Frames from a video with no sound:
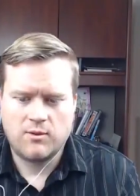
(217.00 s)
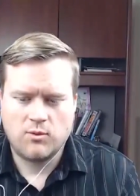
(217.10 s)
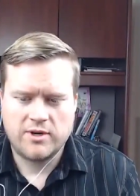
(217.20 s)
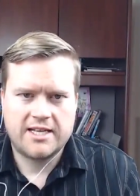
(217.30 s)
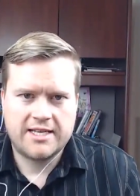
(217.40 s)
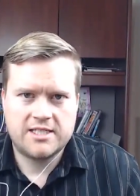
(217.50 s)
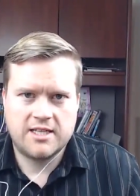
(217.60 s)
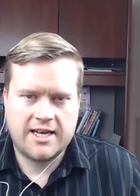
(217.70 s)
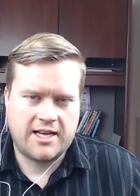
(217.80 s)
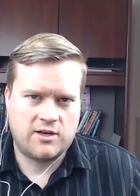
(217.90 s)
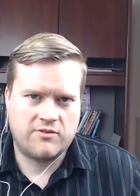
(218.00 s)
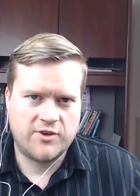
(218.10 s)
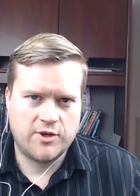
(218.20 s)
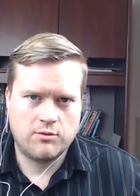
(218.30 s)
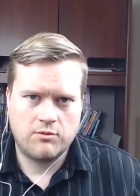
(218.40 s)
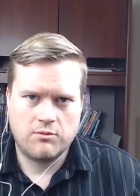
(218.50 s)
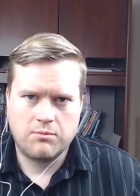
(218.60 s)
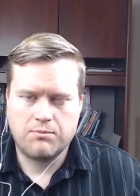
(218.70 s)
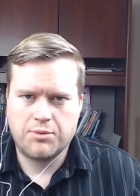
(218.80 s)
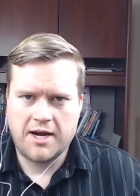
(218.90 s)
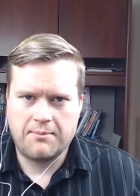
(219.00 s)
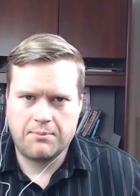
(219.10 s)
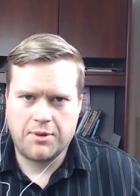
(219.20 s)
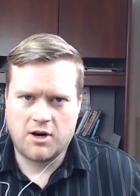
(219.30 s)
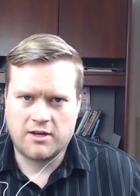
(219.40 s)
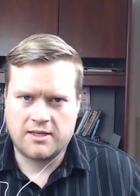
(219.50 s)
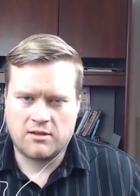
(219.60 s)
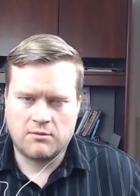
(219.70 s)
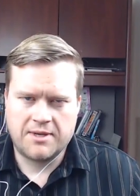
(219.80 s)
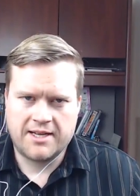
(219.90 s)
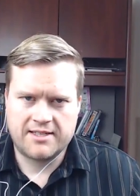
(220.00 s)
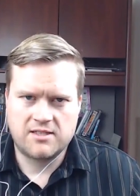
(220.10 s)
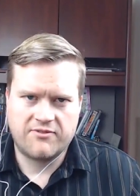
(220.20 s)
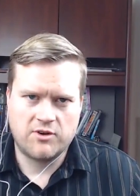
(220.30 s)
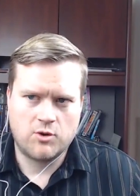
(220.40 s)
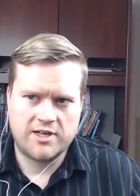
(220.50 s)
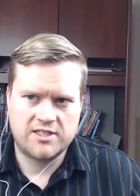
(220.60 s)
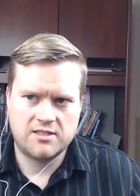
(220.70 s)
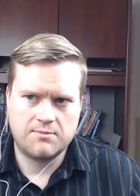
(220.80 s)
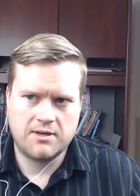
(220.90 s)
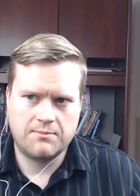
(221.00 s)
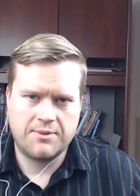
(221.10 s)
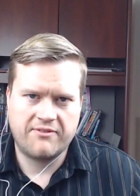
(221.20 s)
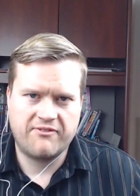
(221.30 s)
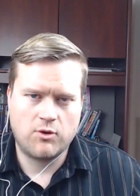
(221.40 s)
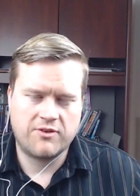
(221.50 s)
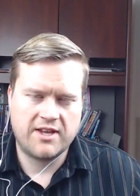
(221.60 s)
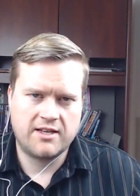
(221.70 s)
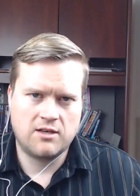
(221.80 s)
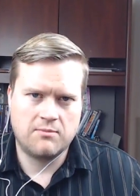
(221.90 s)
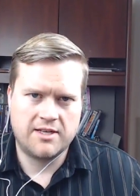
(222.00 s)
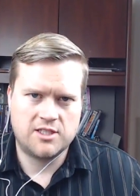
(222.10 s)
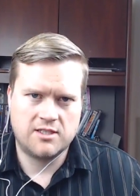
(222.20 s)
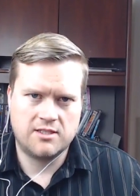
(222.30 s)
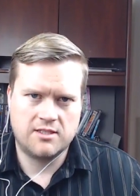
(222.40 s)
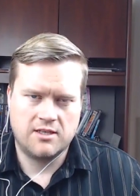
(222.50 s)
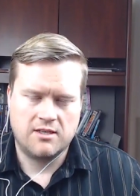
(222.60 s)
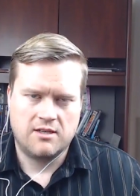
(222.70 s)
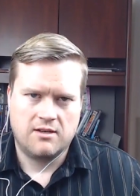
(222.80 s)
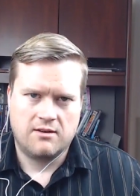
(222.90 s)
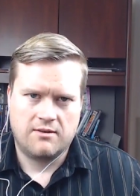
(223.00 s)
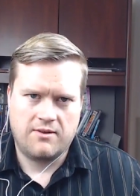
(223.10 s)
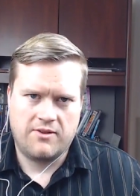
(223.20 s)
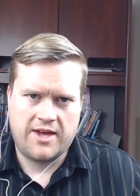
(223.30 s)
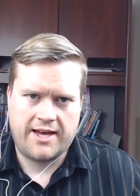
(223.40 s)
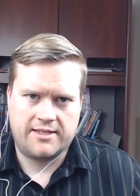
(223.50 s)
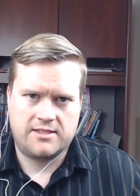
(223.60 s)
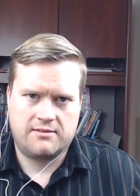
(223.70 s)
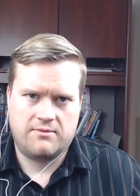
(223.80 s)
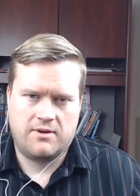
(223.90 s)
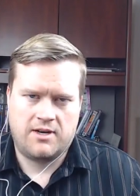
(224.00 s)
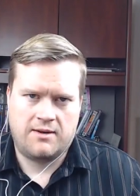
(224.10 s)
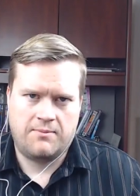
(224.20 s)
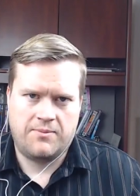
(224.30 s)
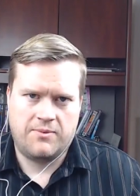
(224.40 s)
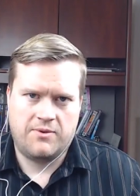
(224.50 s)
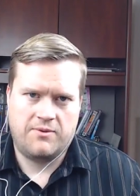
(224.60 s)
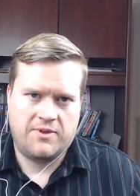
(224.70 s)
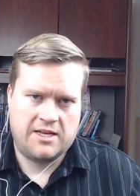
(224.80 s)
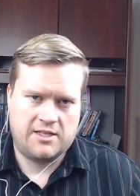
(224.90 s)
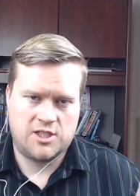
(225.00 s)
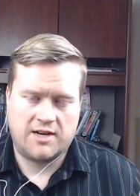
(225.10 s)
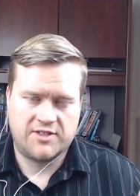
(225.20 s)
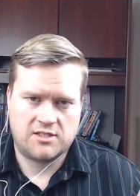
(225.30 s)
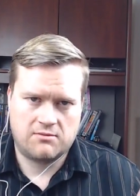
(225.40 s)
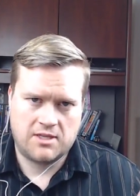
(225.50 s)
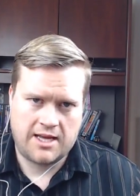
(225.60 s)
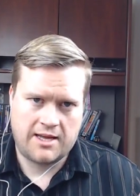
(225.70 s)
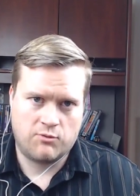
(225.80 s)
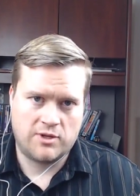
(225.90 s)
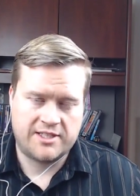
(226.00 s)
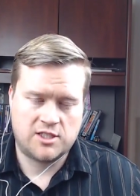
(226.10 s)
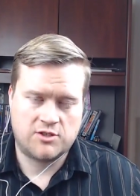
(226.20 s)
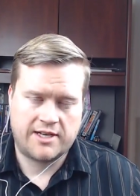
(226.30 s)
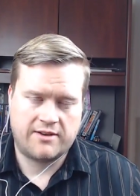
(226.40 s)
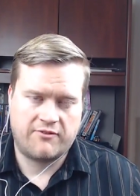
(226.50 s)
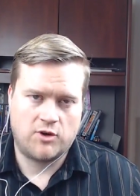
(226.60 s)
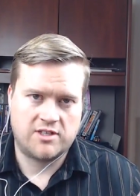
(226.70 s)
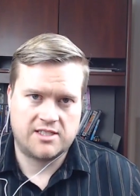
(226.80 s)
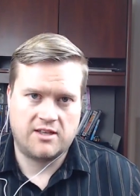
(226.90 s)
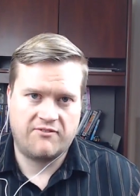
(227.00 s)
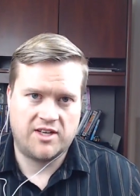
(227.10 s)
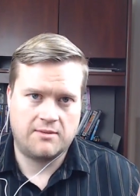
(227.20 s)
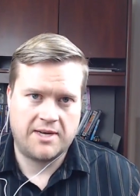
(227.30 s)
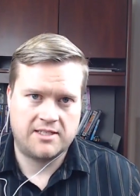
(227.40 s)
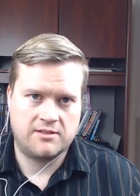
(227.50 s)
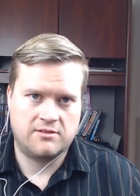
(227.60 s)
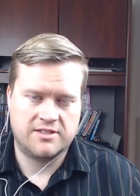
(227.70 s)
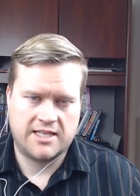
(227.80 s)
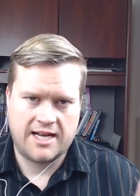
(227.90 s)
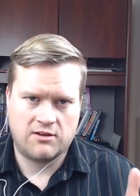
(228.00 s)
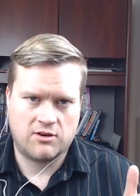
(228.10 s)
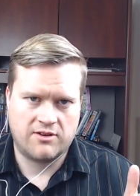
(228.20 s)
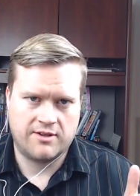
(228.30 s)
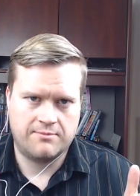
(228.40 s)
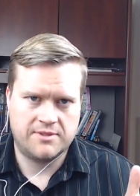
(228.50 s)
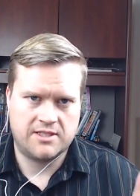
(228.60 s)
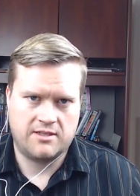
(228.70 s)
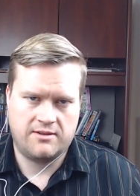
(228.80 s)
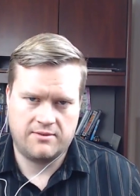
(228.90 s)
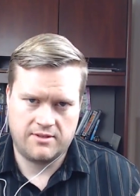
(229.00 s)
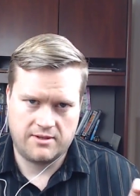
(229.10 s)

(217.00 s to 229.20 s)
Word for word: and I want to get into that interview prep part a little bit and ask a few questions. But before then, you mentioned that um, the JavaScript they really try to focus on the fundamentals and algorithms, uh,